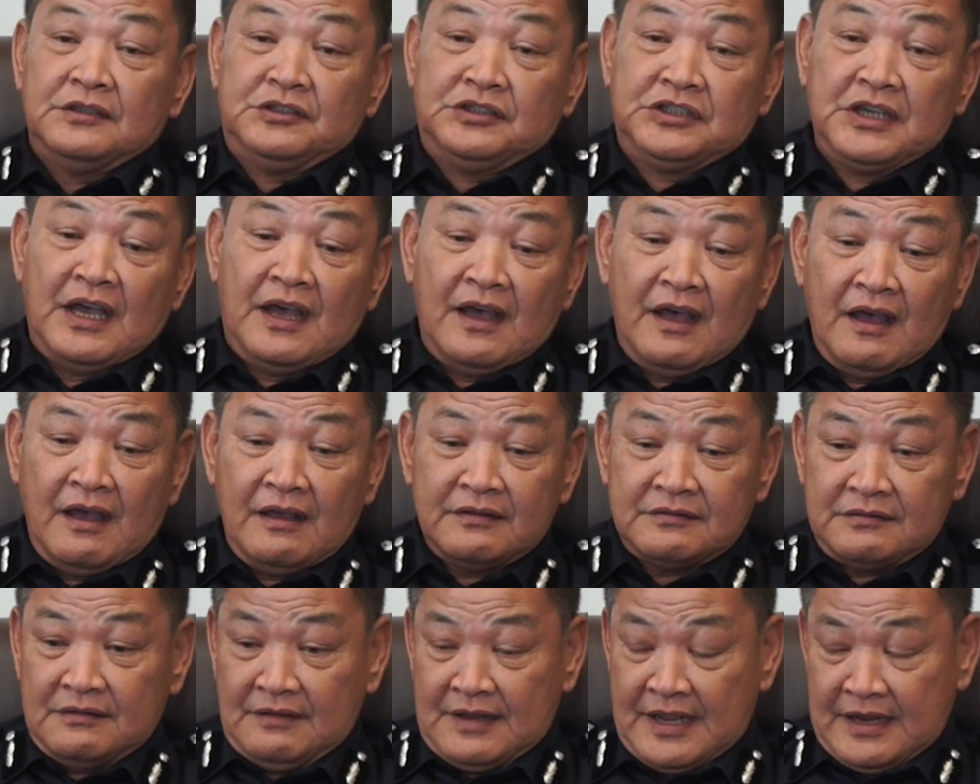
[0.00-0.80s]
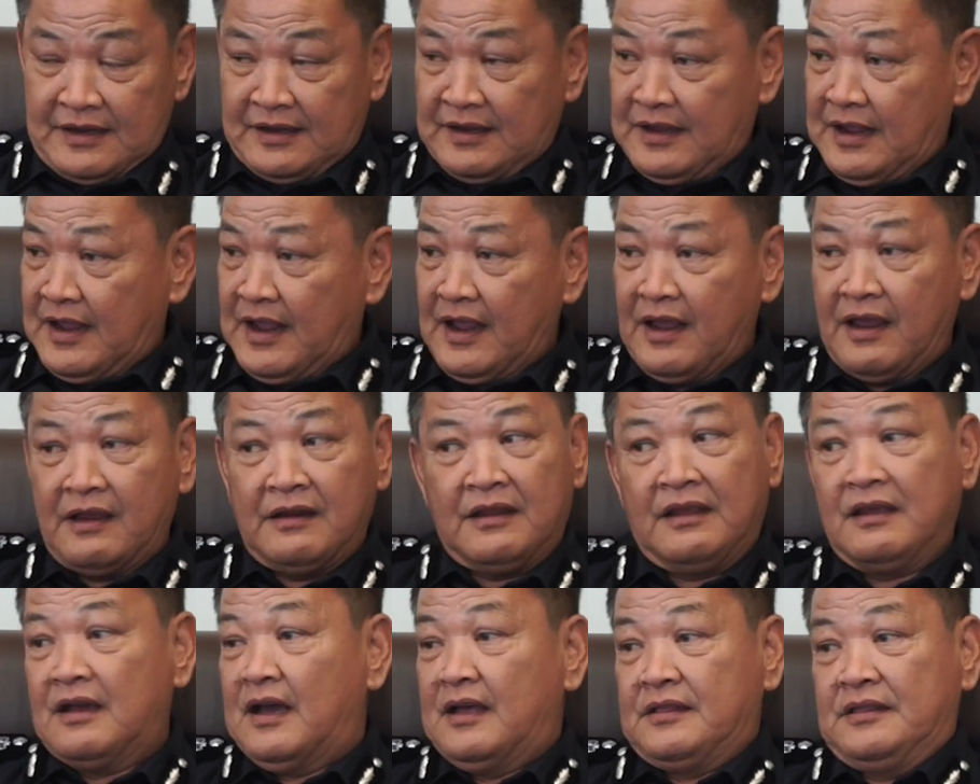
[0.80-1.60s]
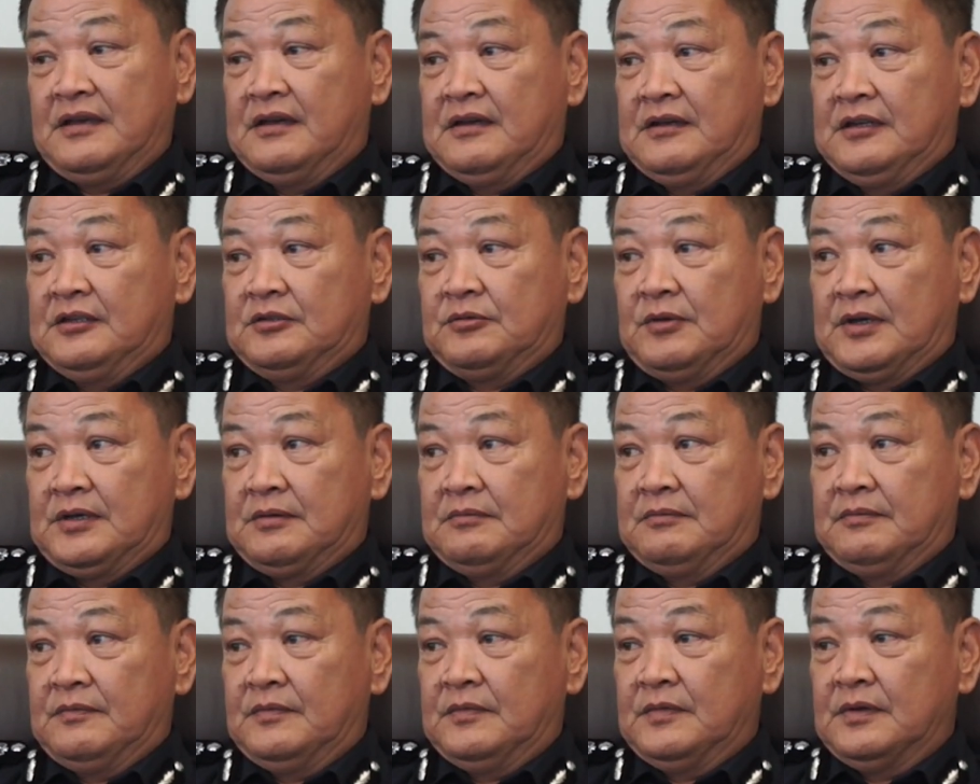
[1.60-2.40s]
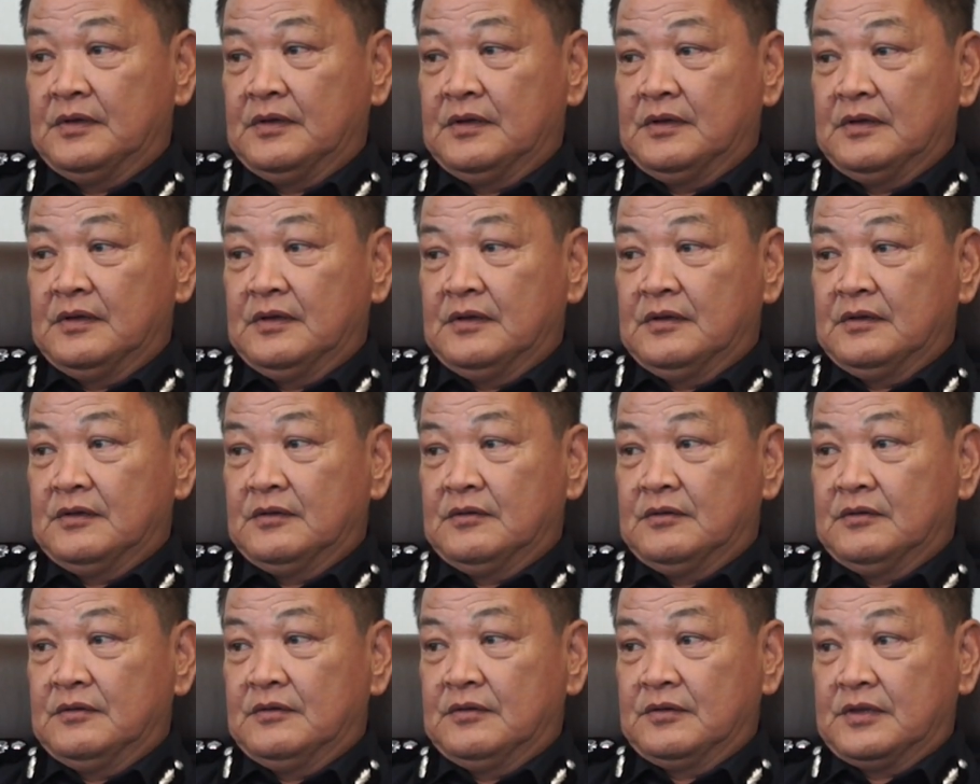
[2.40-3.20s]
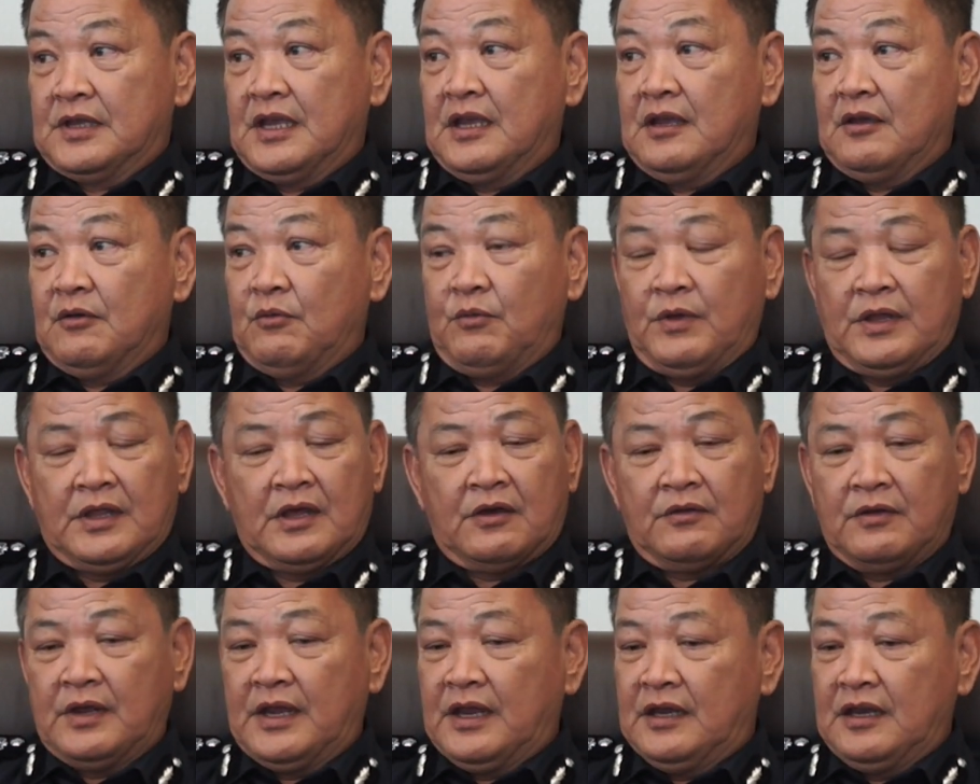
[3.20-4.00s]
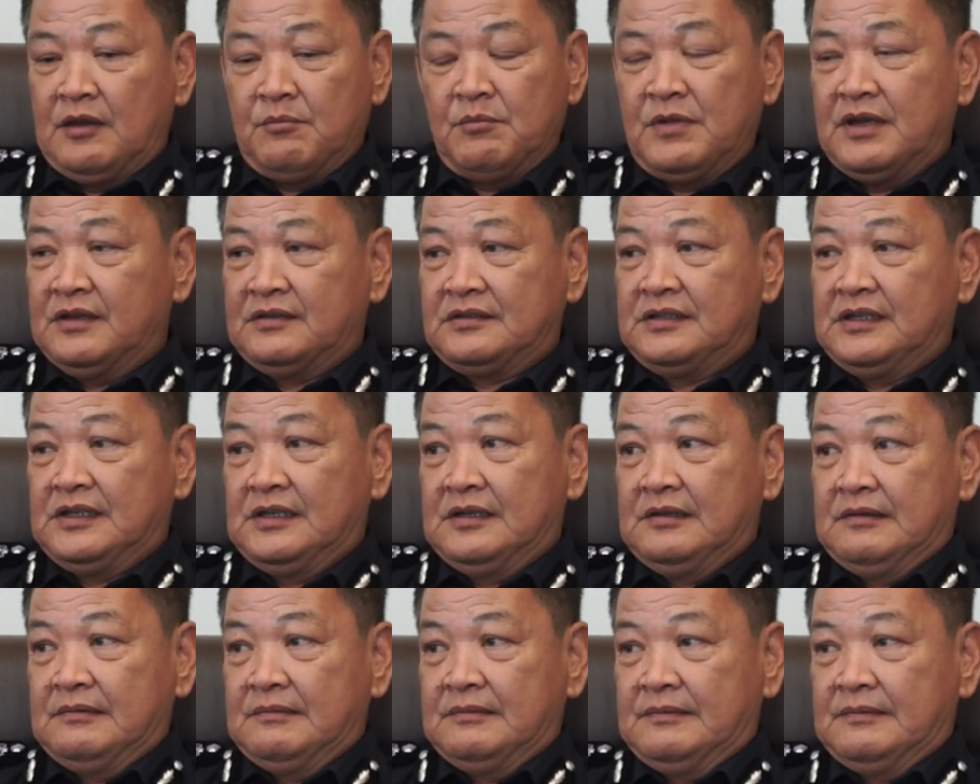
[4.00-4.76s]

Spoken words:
just like any other okay, without any mercy.